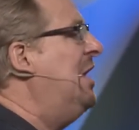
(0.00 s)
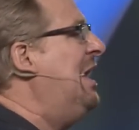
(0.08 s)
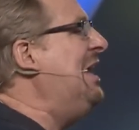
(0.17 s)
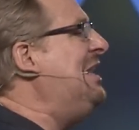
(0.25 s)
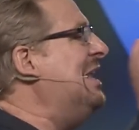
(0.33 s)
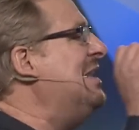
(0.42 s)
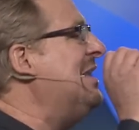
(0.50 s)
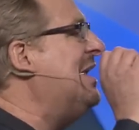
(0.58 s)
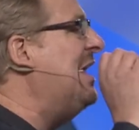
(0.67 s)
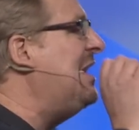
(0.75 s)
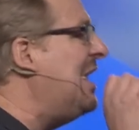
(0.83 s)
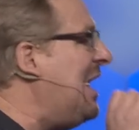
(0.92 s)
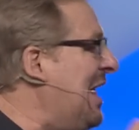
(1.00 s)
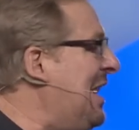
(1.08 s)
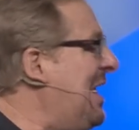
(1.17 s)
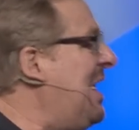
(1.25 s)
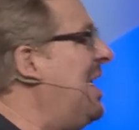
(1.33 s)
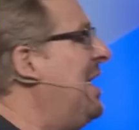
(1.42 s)
he didn't get
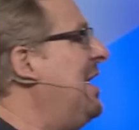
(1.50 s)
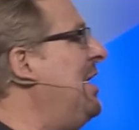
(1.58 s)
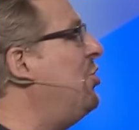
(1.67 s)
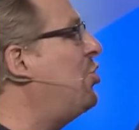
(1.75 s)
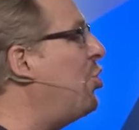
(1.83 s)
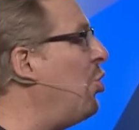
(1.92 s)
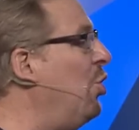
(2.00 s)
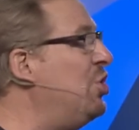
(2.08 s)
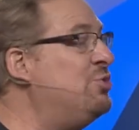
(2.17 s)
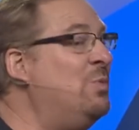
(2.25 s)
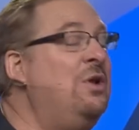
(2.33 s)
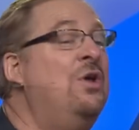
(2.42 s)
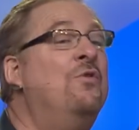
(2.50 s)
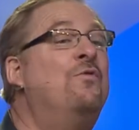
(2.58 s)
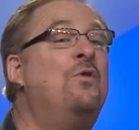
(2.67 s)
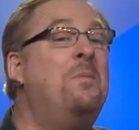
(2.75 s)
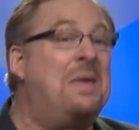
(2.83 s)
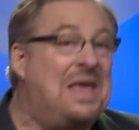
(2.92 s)
any encouragement
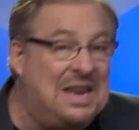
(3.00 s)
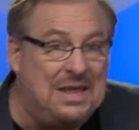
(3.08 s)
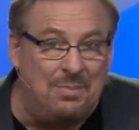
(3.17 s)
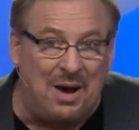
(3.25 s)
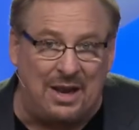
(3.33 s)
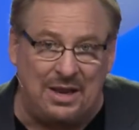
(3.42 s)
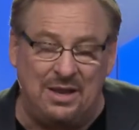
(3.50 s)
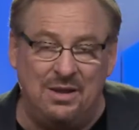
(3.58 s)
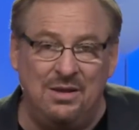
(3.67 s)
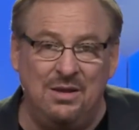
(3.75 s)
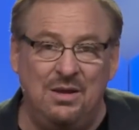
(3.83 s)
from anybody.